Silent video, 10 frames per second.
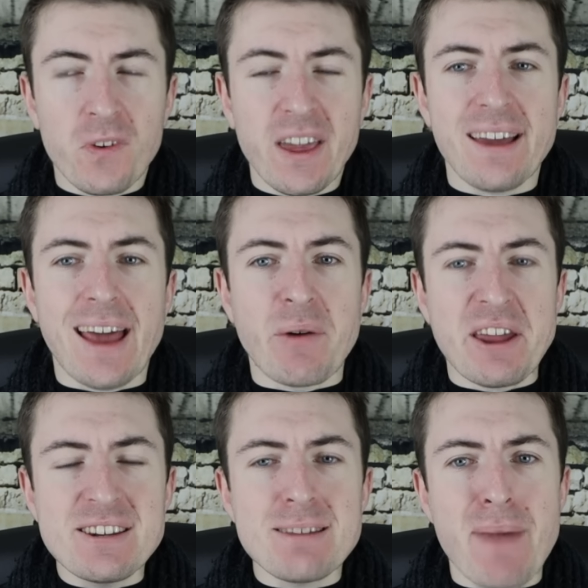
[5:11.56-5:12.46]
forget how
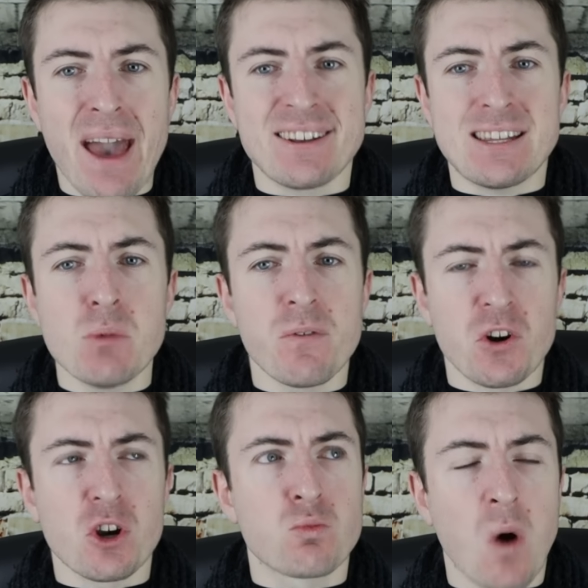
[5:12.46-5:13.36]
in-demand Timo
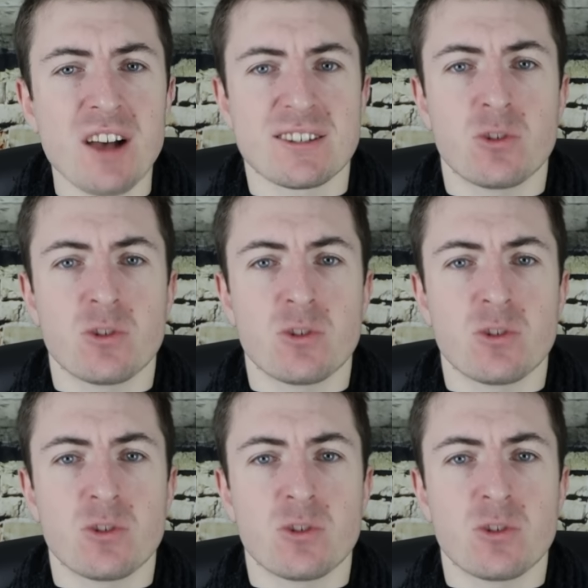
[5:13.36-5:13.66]
Werner was in